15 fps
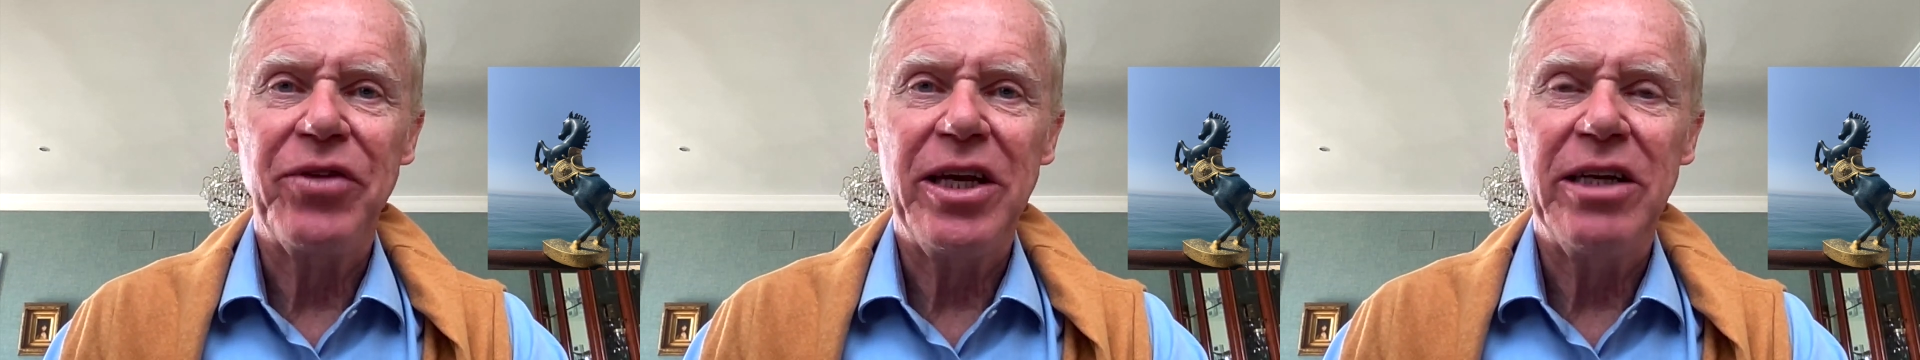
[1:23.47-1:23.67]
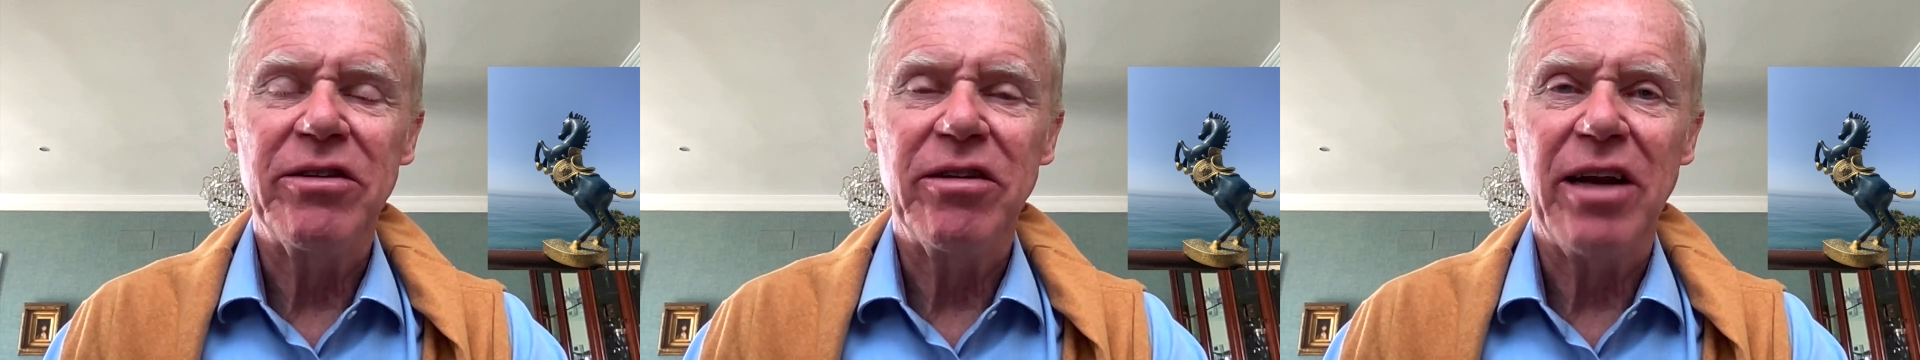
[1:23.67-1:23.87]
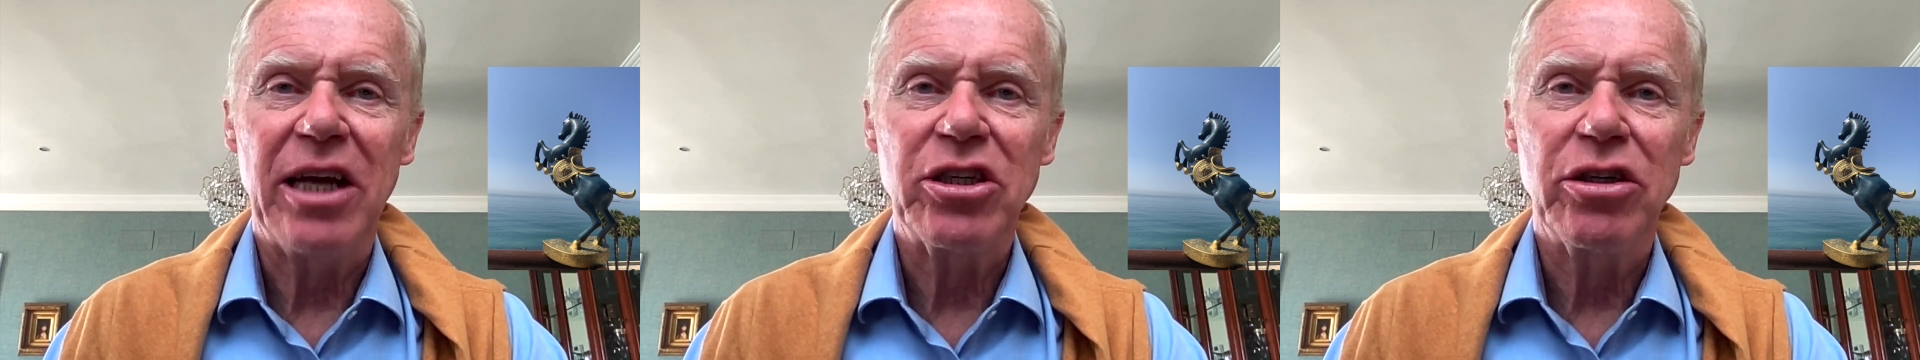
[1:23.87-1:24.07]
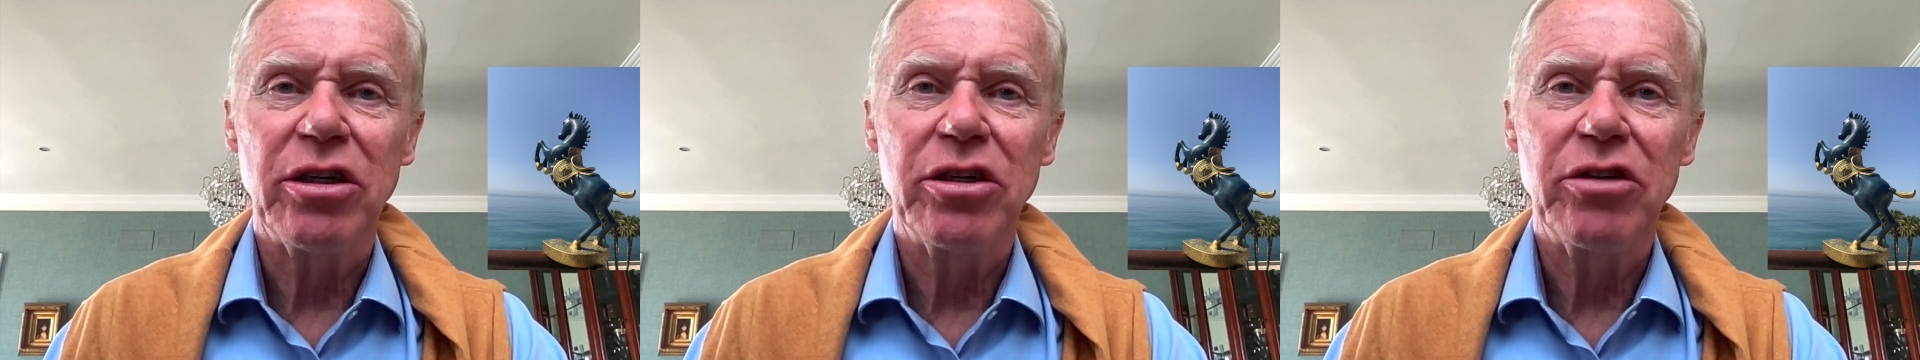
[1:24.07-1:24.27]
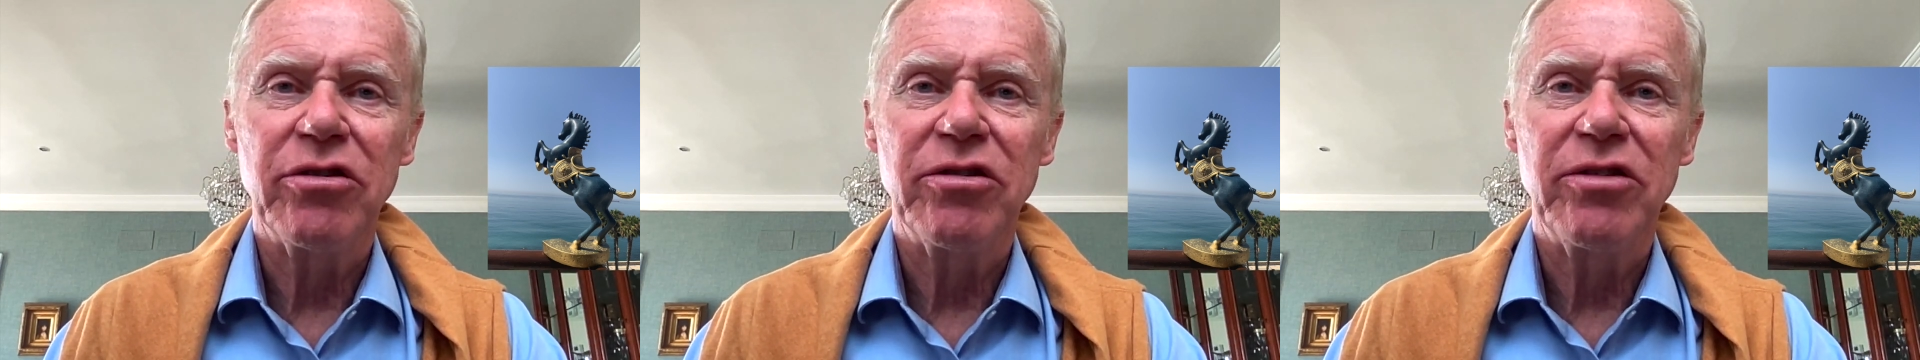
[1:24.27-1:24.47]

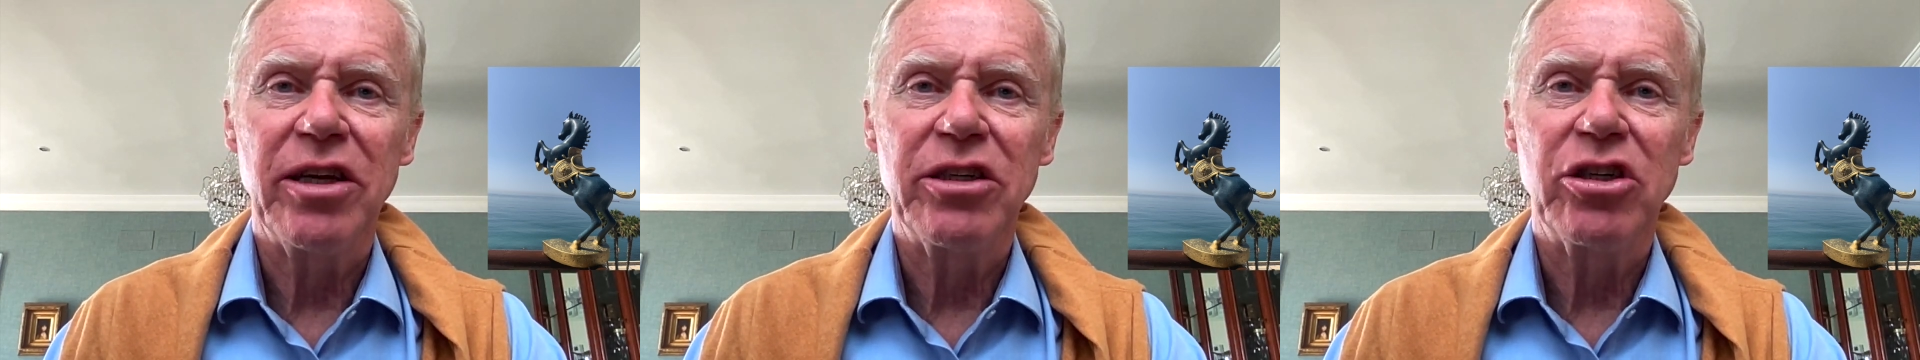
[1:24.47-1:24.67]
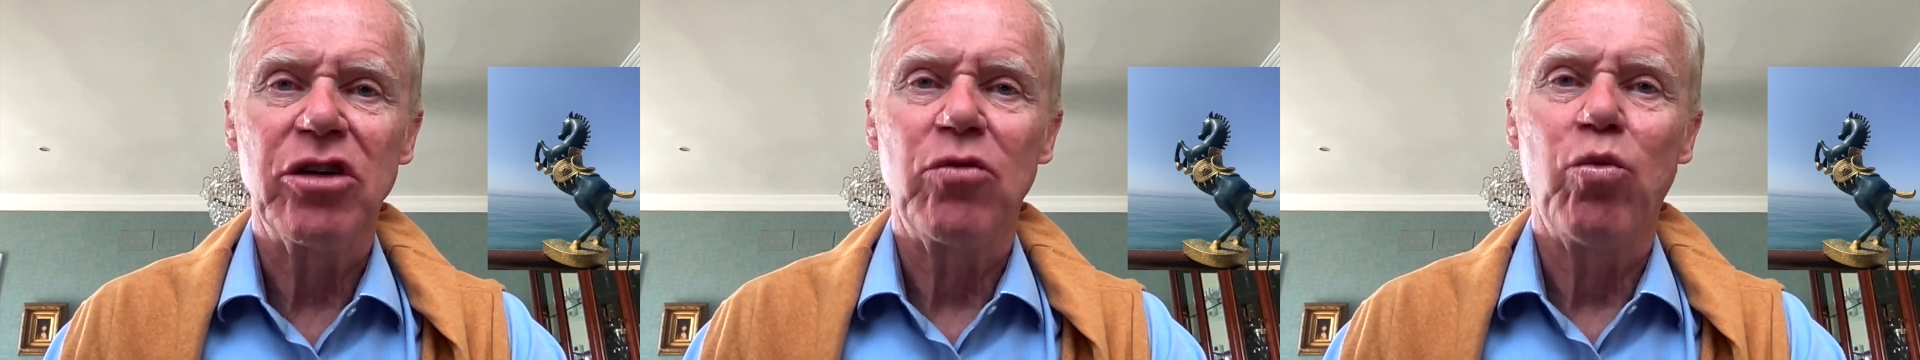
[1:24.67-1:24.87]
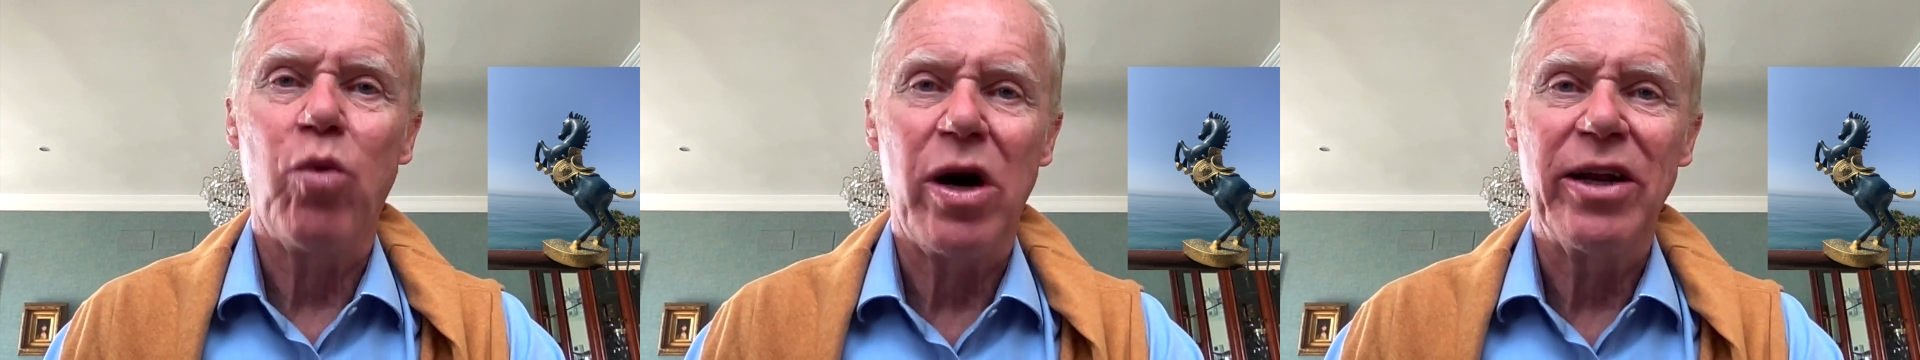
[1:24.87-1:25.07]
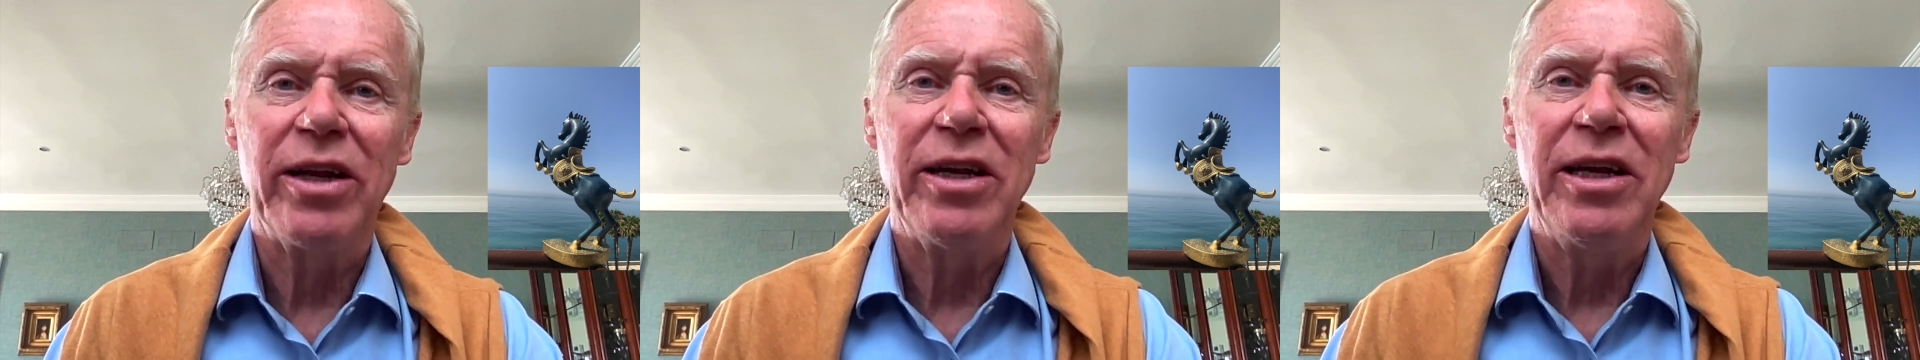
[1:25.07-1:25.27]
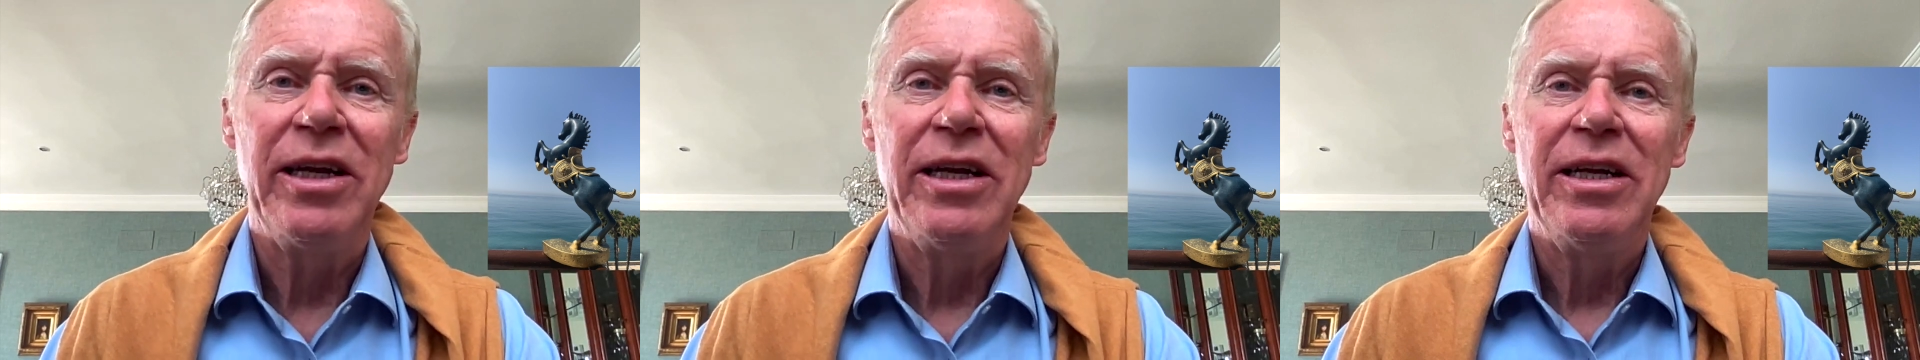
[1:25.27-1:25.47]
International Jurisdiction
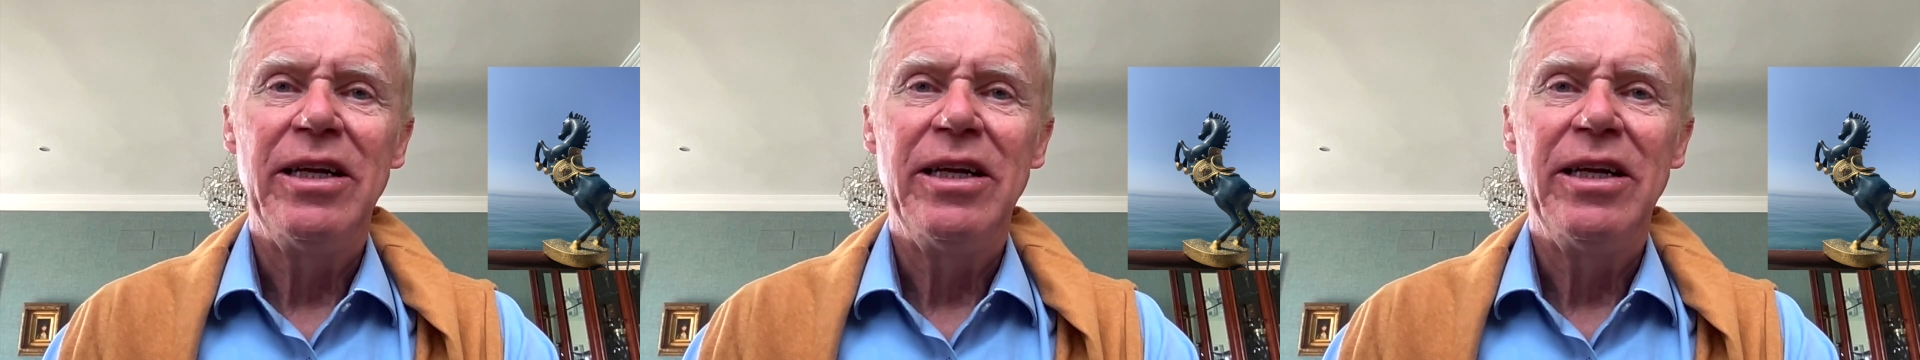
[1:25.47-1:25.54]
1,